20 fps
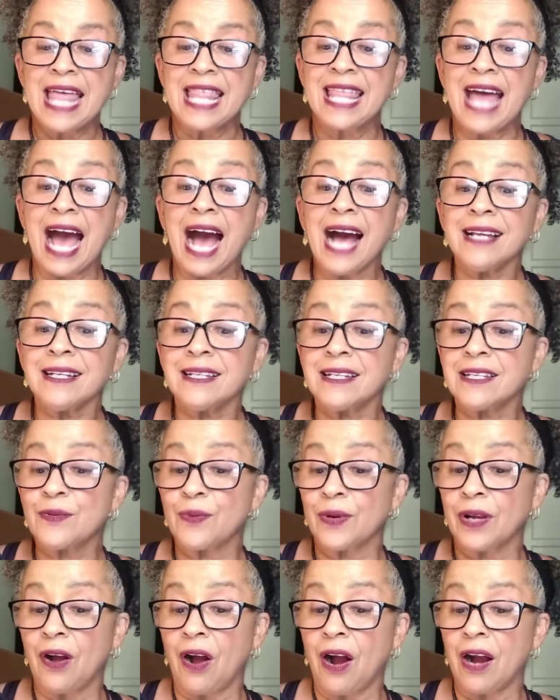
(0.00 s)
That
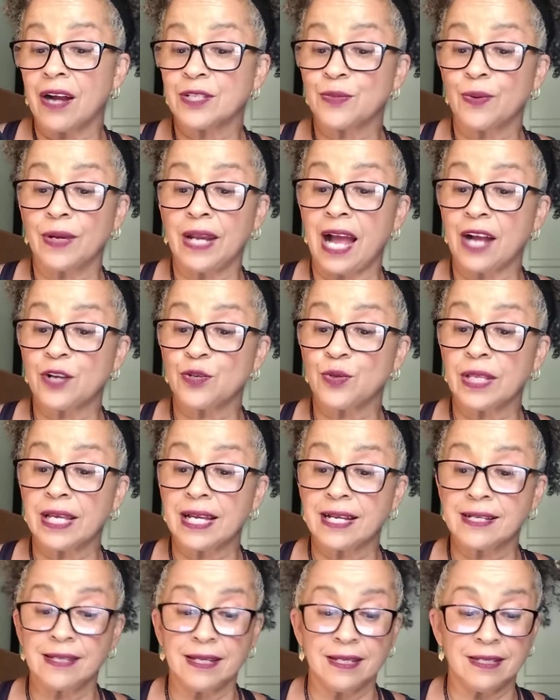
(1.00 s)
disregards what
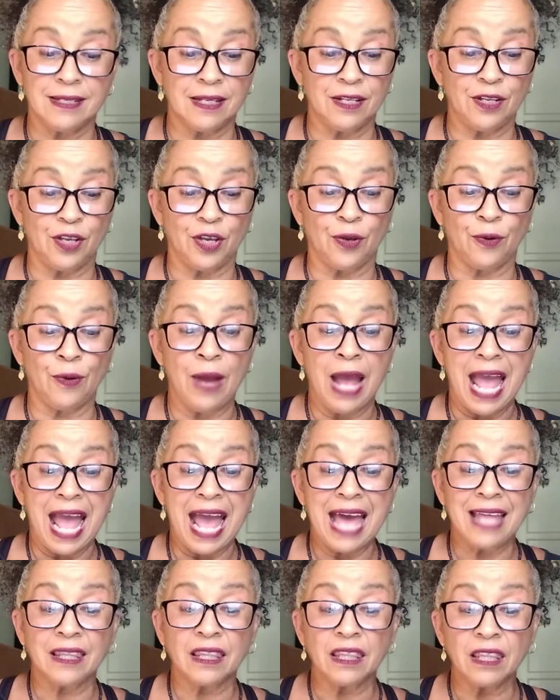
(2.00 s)
actually exists in you
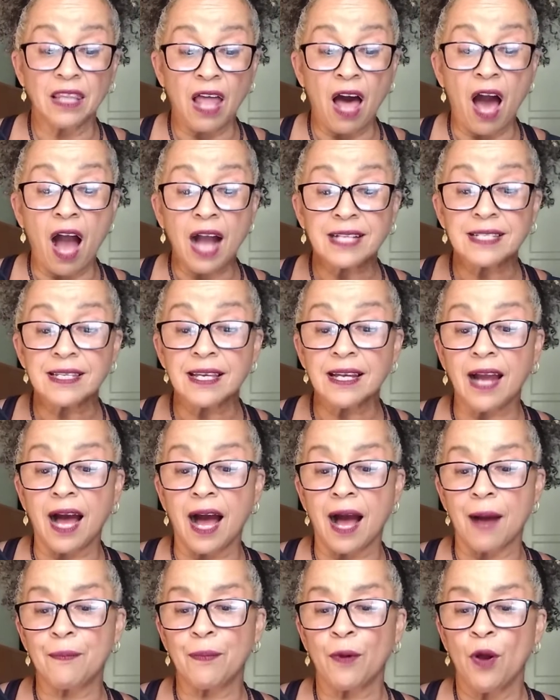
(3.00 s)
and locks it
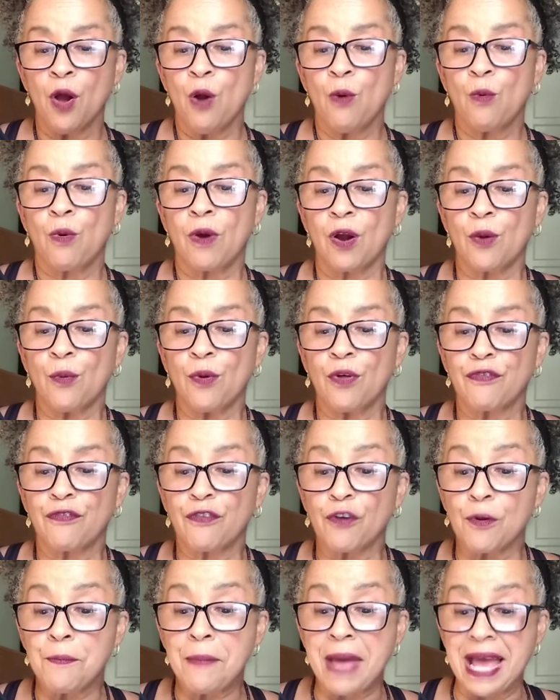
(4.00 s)
up where it will
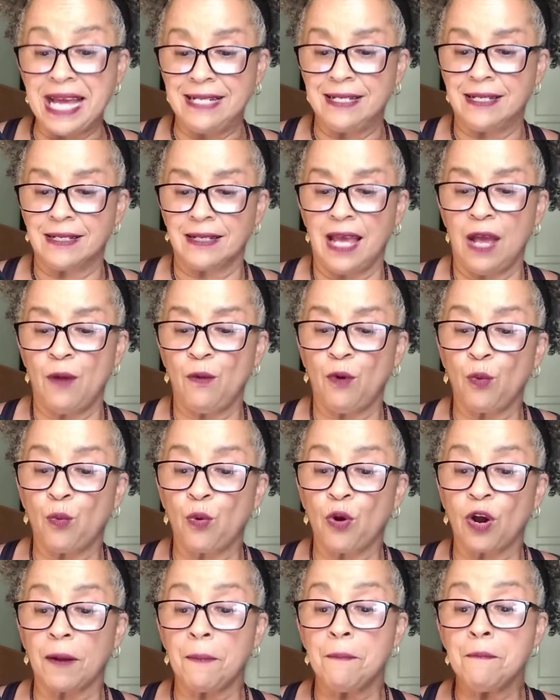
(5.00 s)
ferment and will
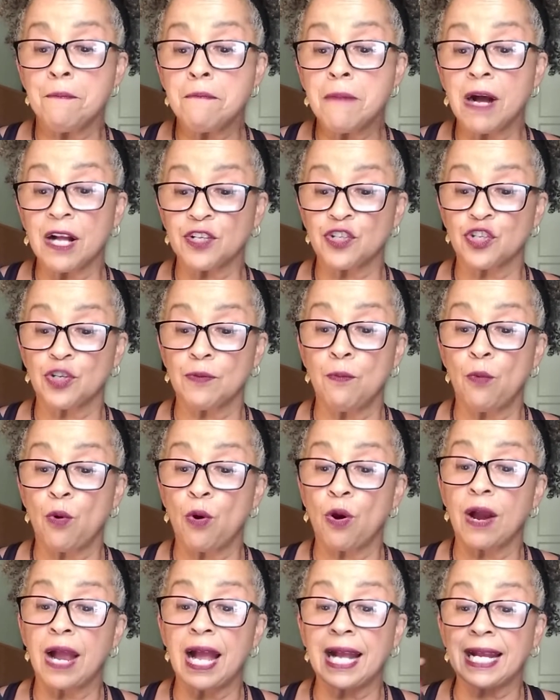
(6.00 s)
work much
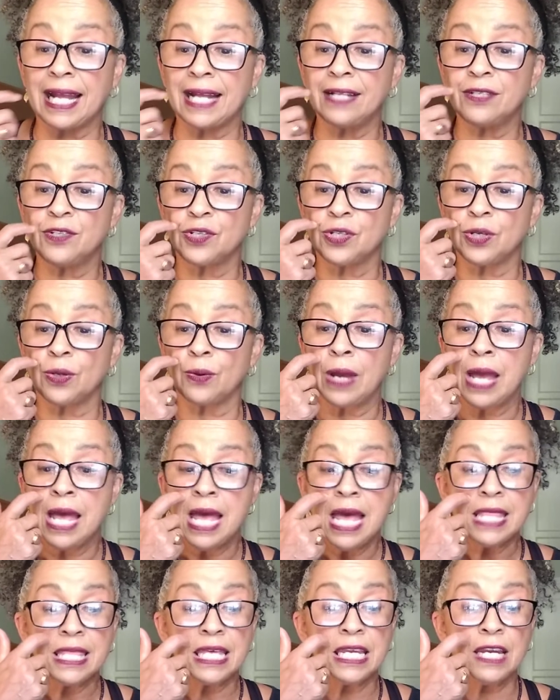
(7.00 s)
more against you
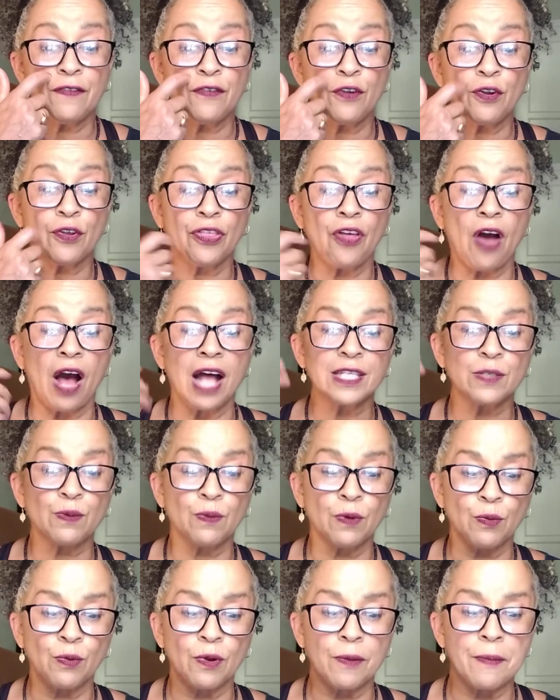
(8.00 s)
than if your
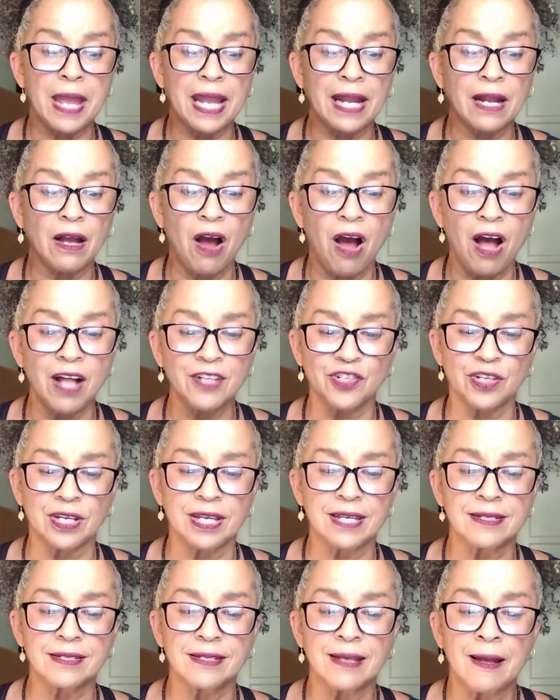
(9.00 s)
thoughts would remain
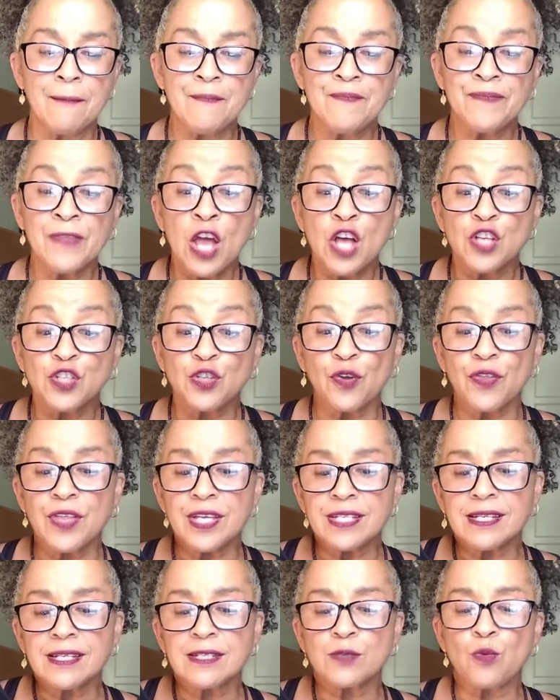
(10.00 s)
conscious. So
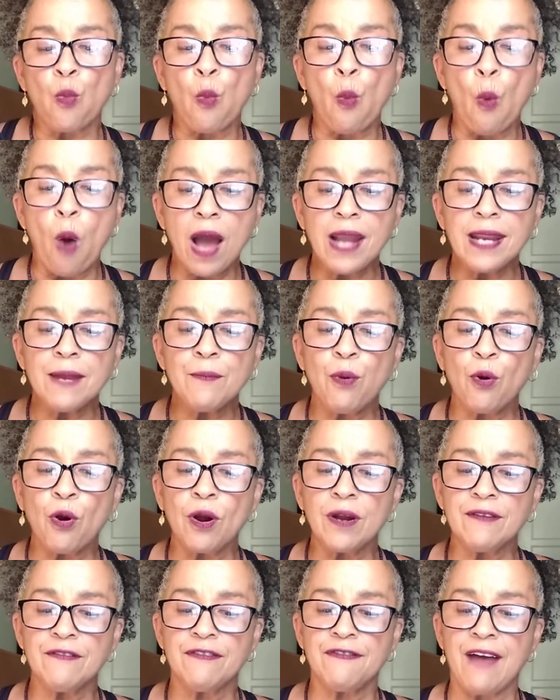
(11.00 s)
this is one
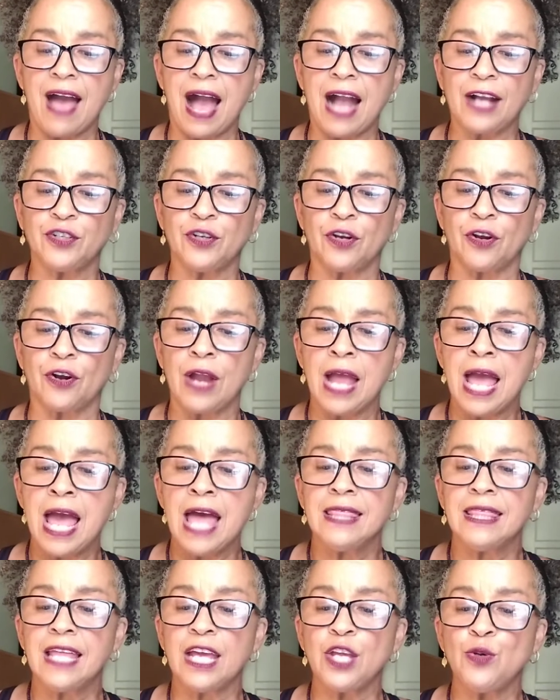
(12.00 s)
important factor
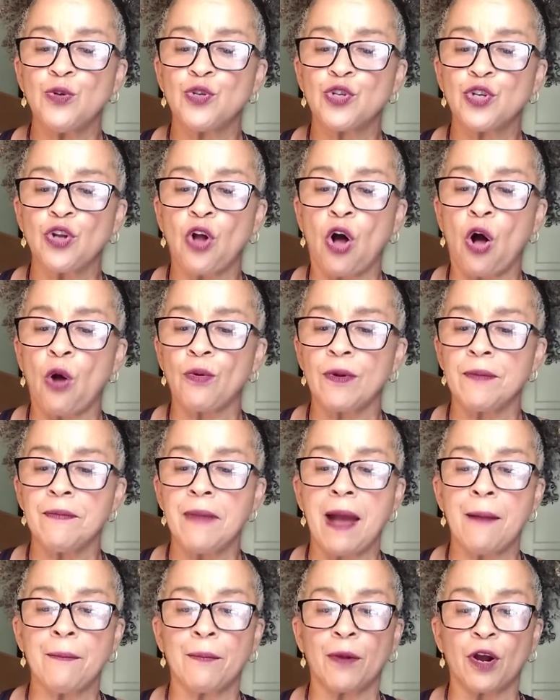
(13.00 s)
that you should all
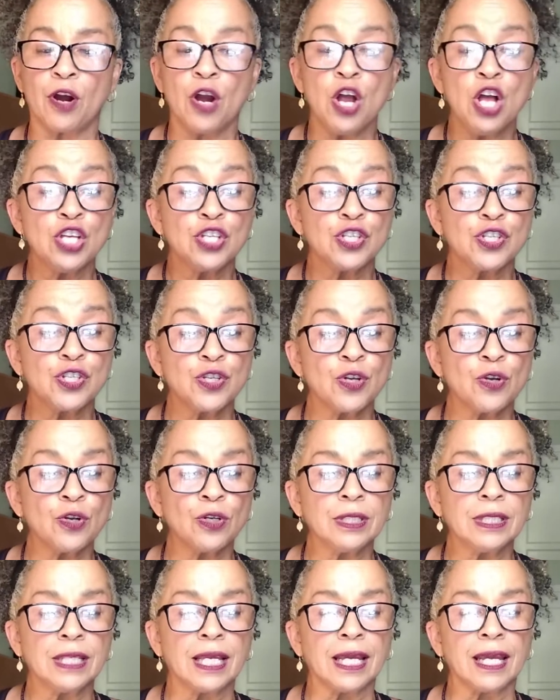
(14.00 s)
remember.
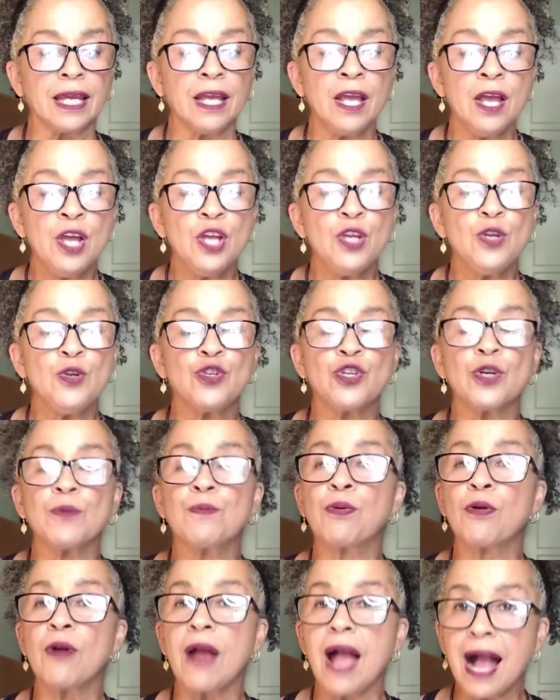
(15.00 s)
Certainly, you
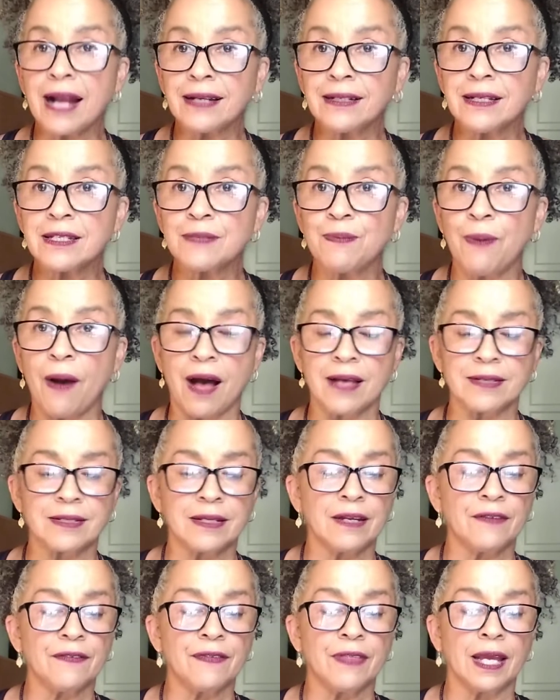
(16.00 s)
should practice
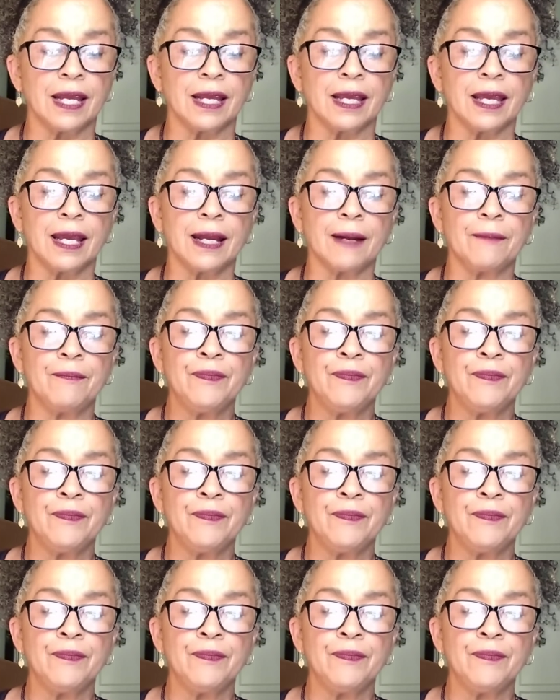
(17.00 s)
positive thinking.